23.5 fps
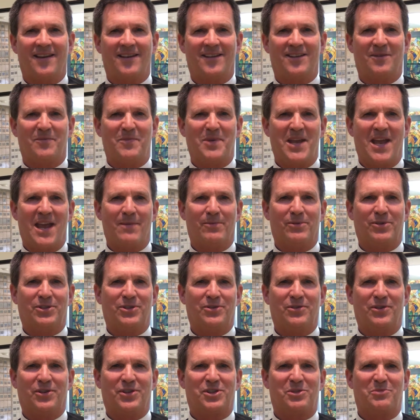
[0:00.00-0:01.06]
to be able
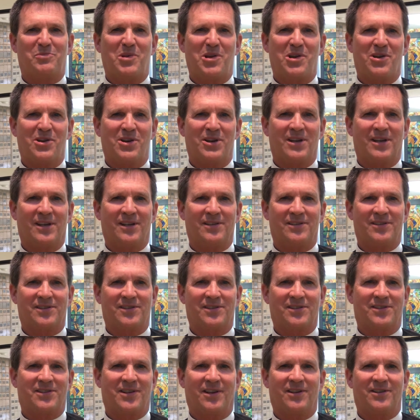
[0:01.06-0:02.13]
to experience
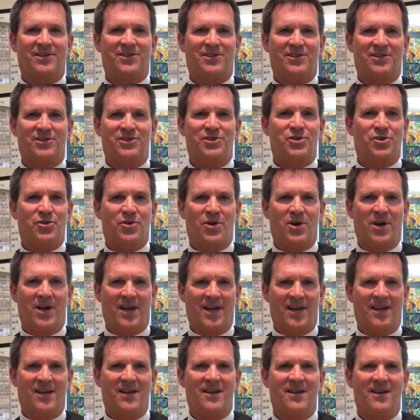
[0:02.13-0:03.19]
such joy